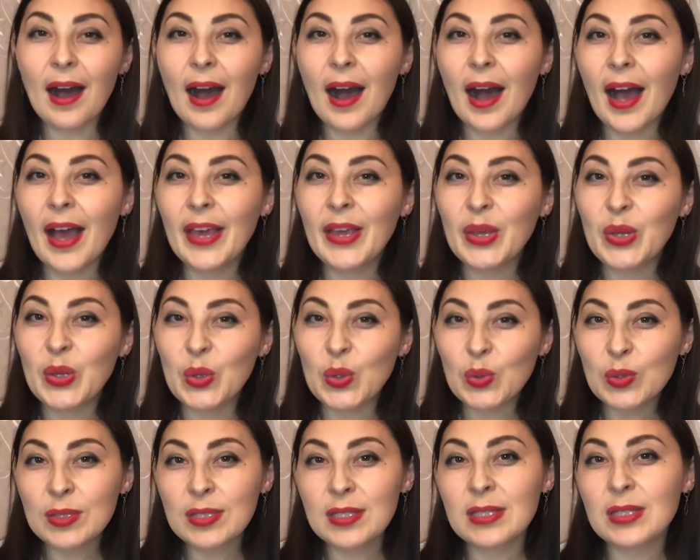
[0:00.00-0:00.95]
I
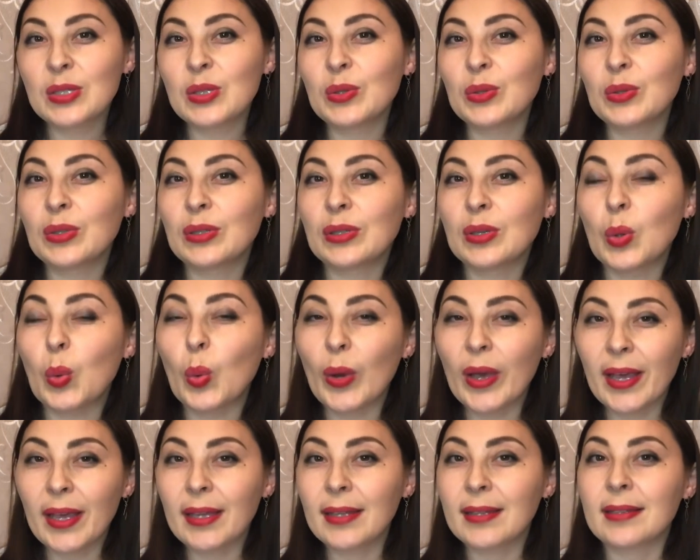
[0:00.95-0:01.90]
used to
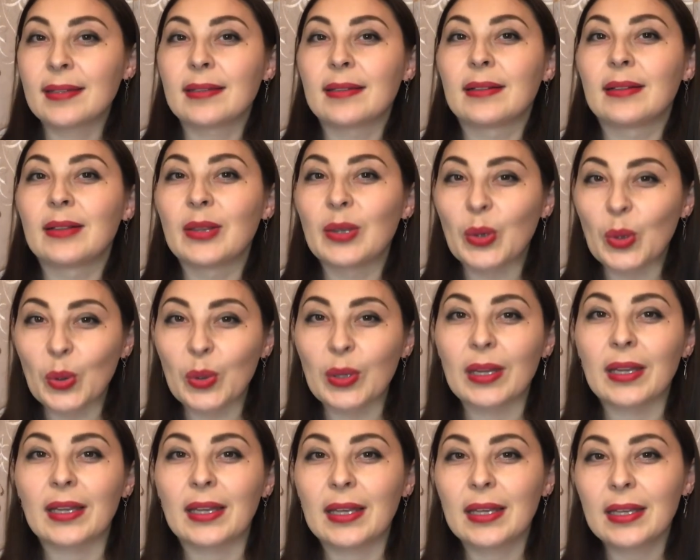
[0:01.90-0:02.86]
quit
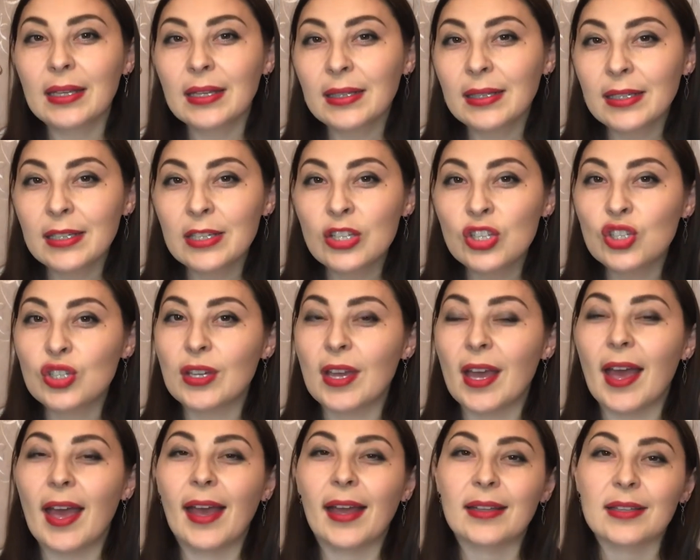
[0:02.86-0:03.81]
learning English
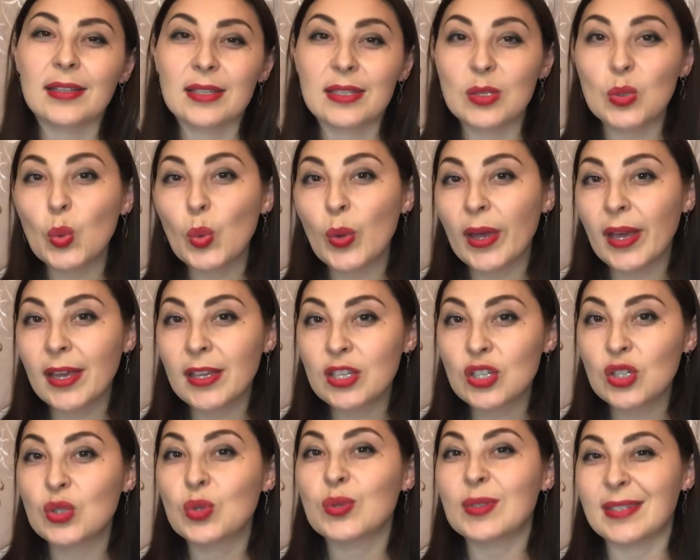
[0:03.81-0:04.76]
and
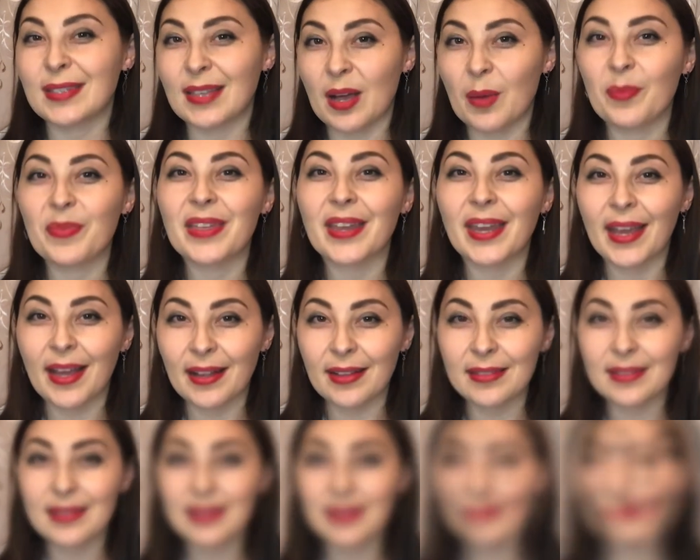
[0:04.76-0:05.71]
switch to something
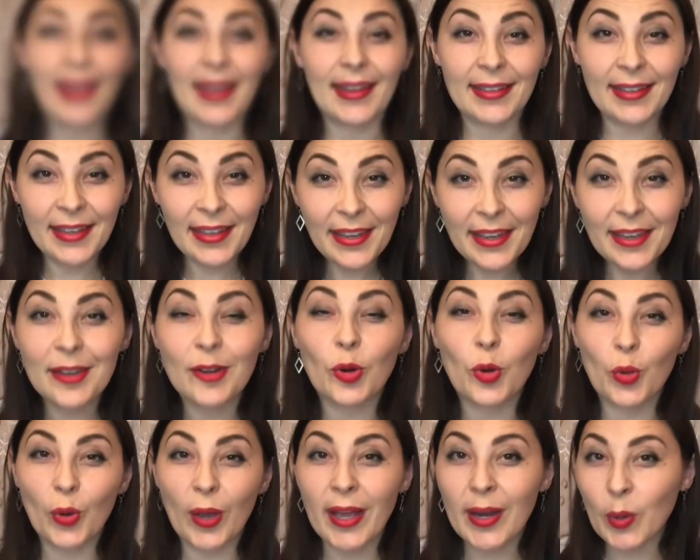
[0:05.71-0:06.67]
else. And here,
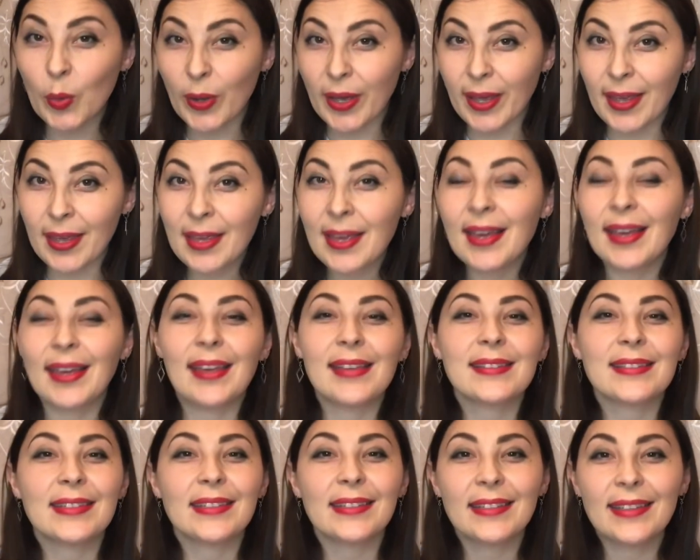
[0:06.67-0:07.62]
right away,
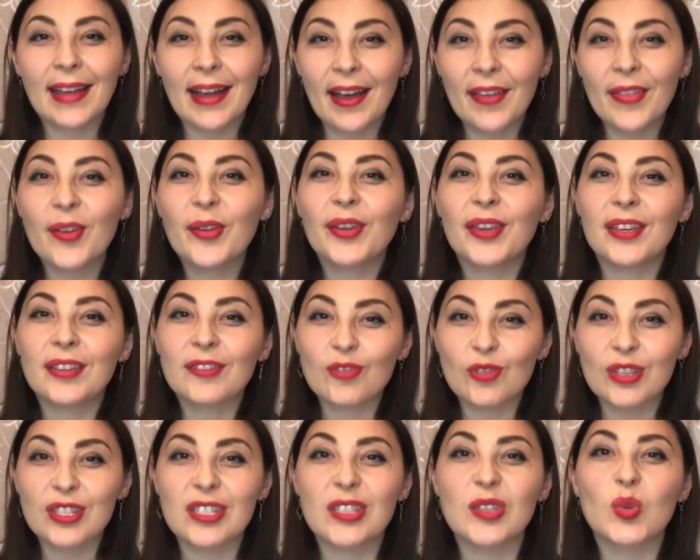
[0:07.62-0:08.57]
is another
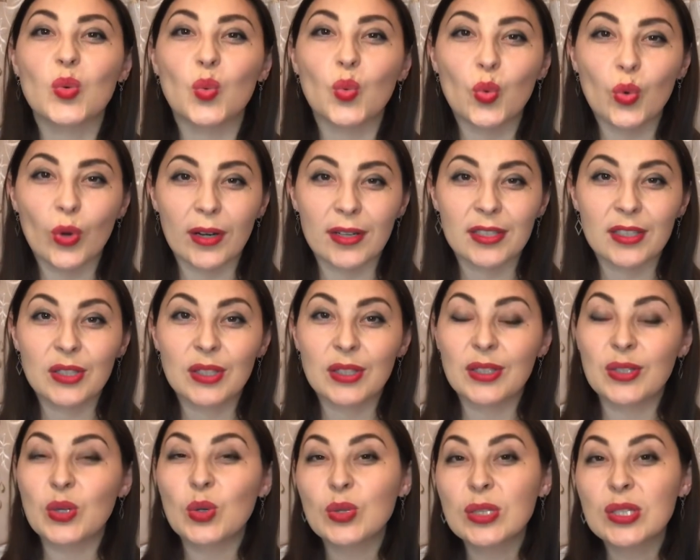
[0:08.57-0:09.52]
interesting word
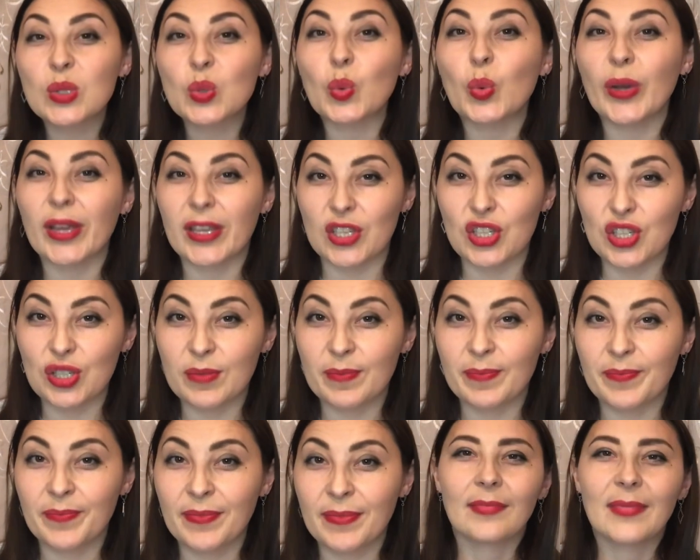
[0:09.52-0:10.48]
to switch.
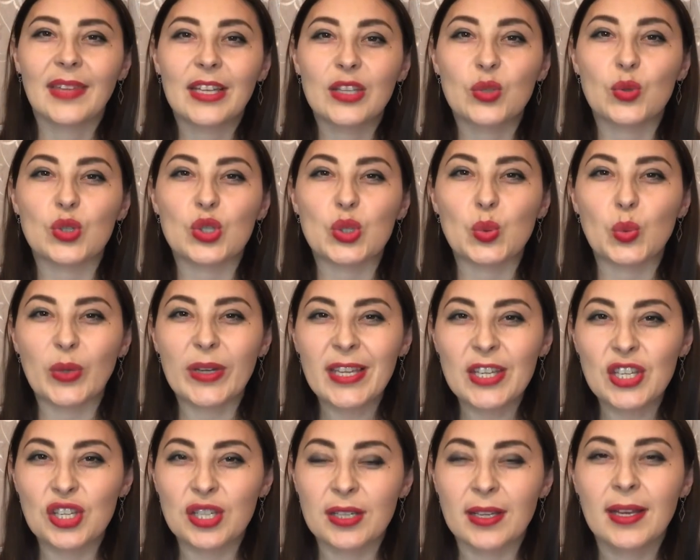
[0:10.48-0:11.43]
To
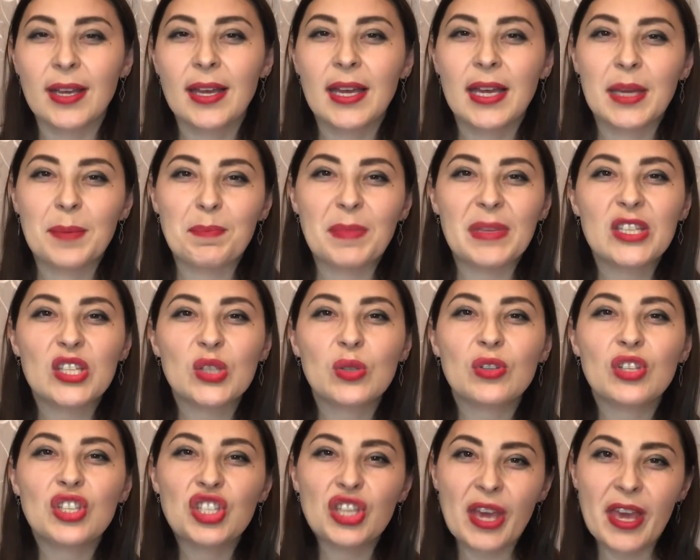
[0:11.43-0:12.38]
switch means to
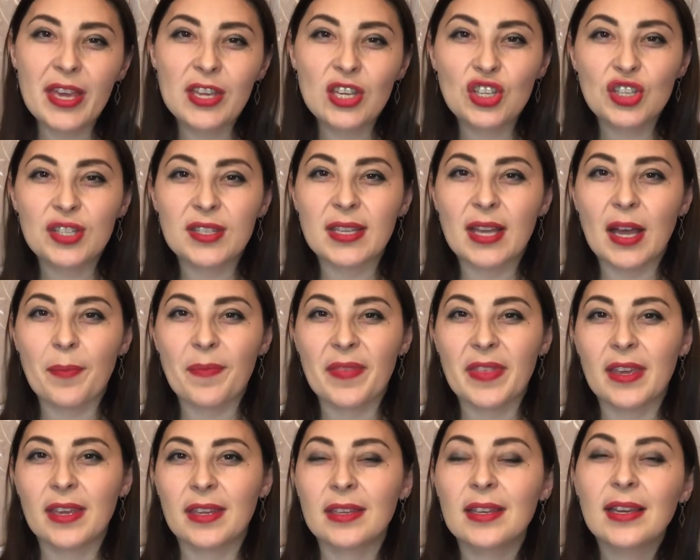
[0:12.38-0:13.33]
change
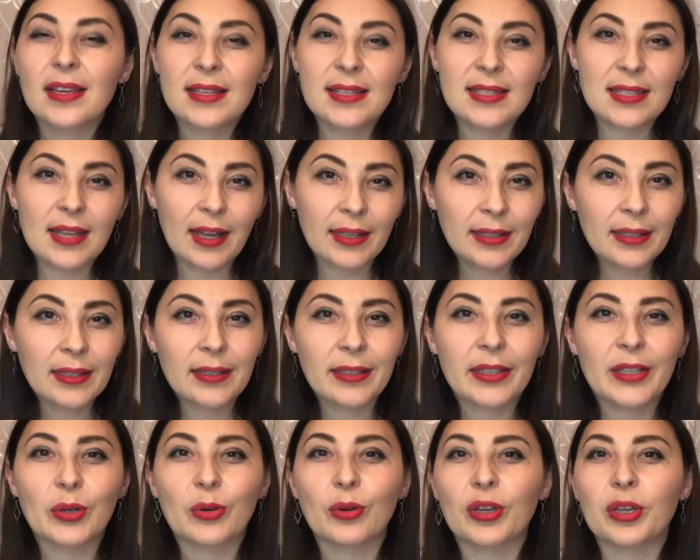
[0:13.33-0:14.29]
something
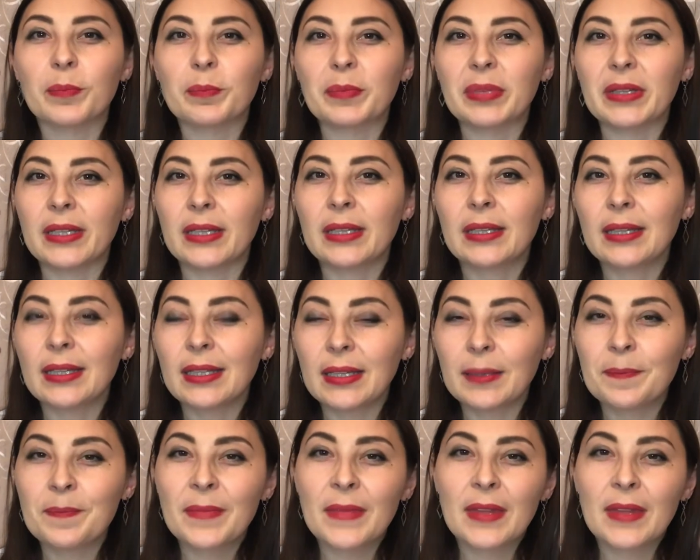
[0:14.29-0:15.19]
suddenly or completely